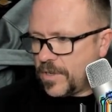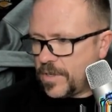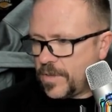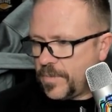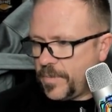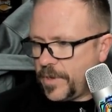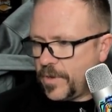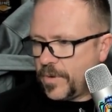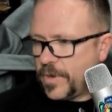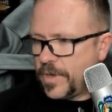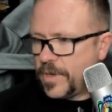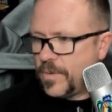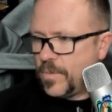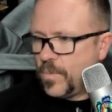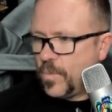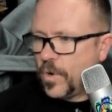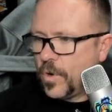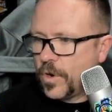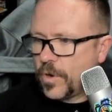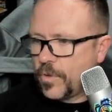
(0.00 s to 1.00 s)
let me go ahead
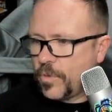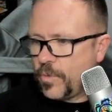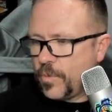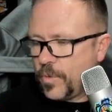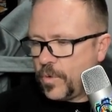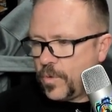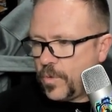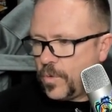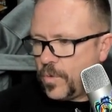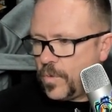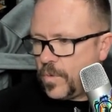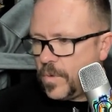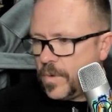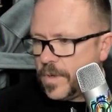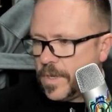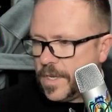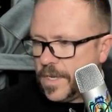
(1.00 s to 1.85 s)
and work through